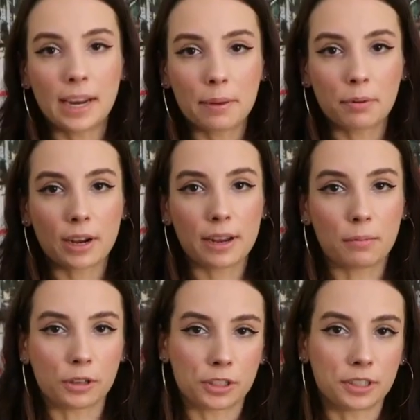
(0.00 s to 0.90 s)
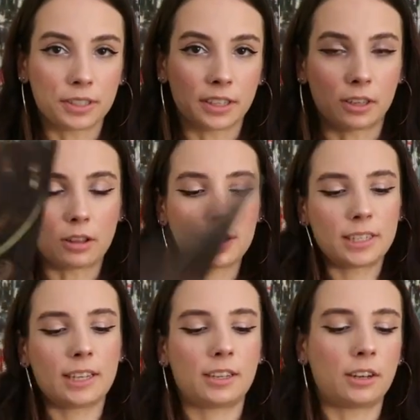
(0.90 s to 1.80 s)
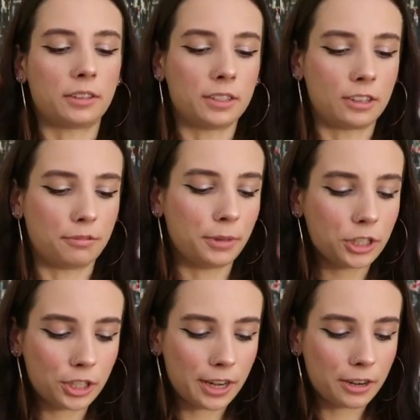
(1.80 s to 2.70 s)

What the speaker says: Mayday Parade, Monsters in the Closet. Got this off merch